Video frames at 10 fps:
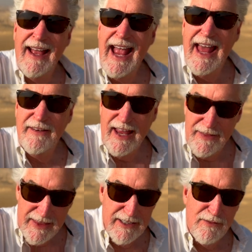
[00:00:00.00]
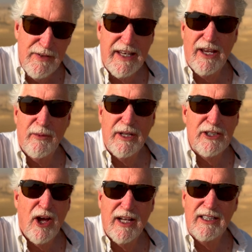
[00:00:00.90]
And in this video, I'm going
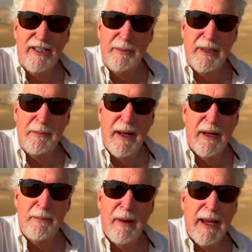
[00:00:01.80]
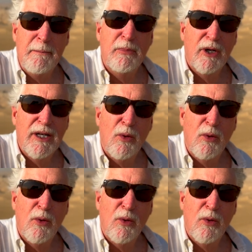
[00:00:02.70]
to talk a little bit about my book,